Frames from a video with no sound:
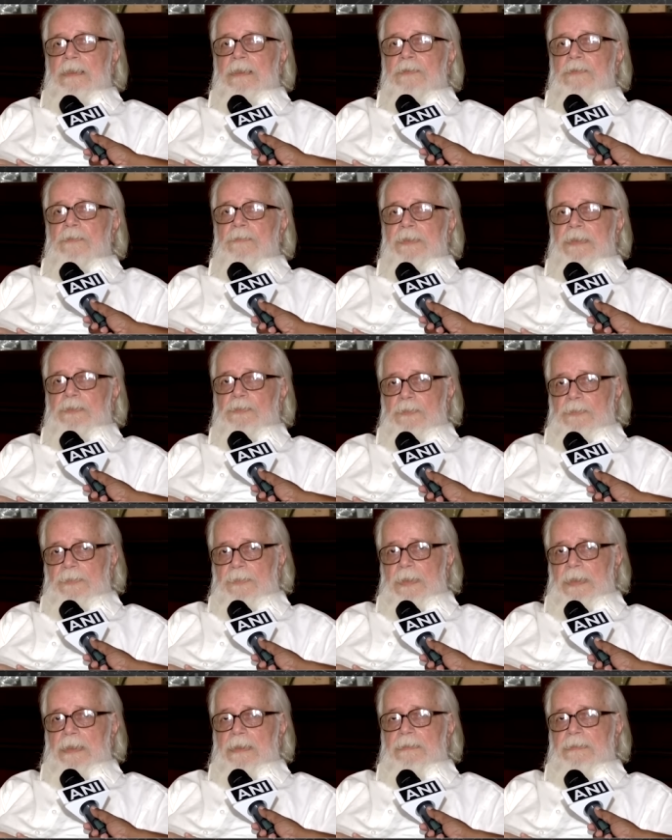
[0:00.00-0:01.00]
So we
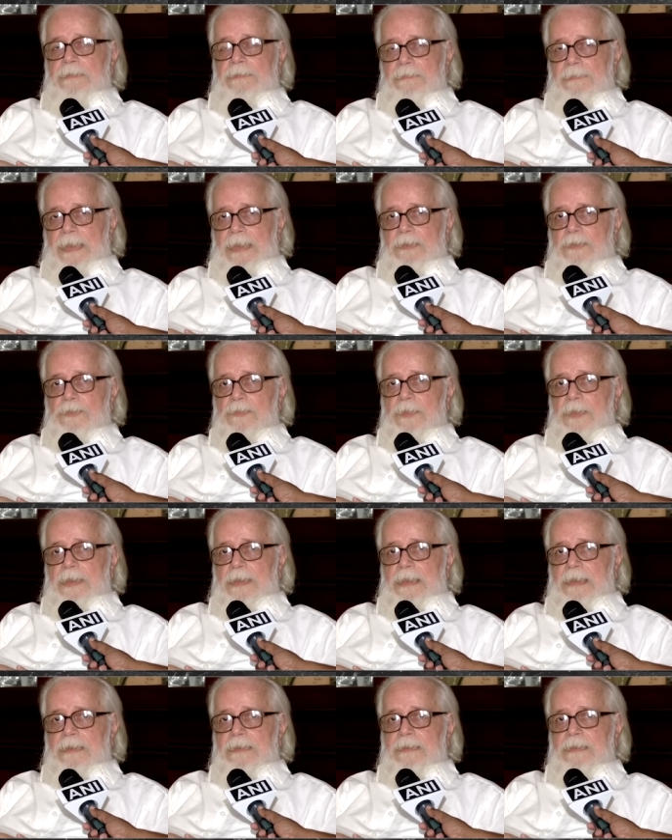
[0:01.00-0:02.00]
should make sure
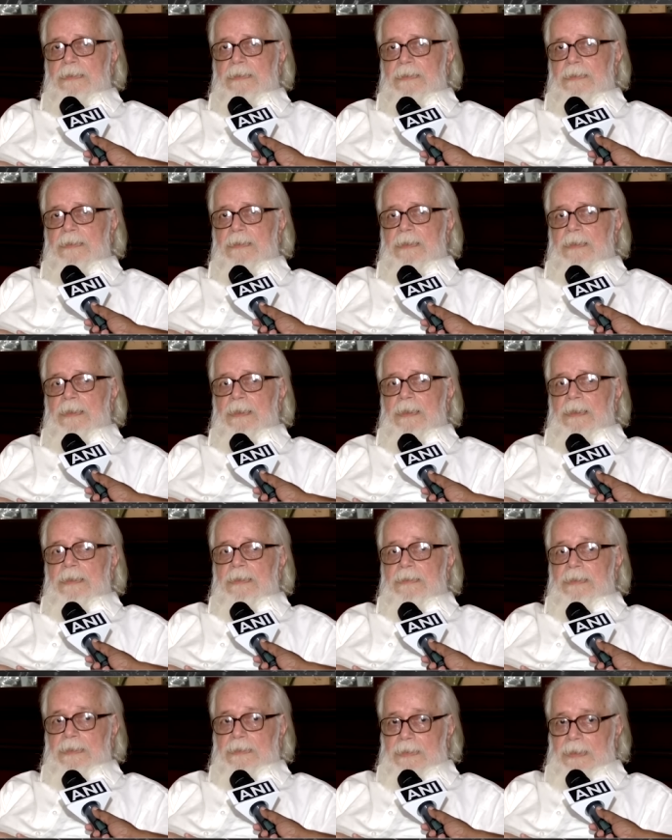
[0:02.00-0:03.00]
that
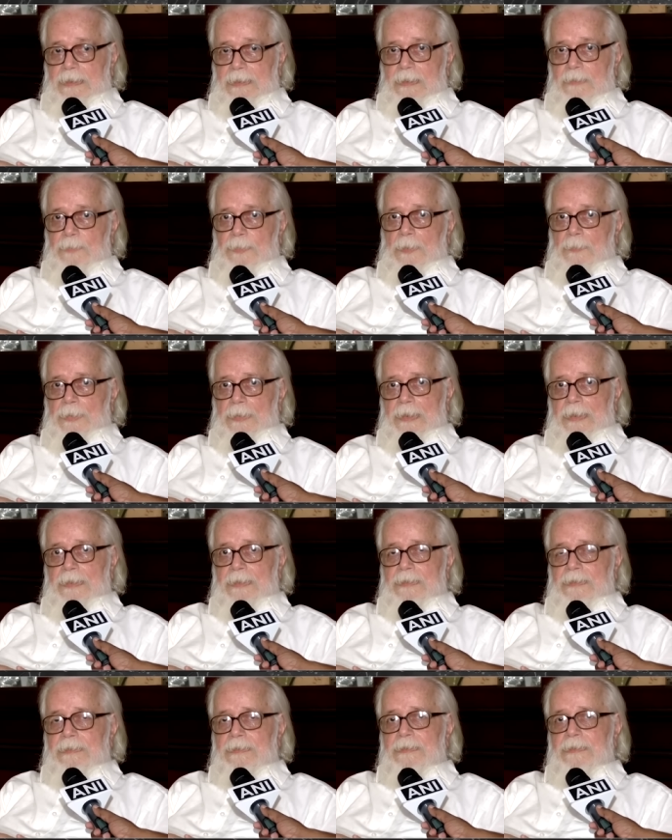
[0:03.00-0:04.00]
things are done properly,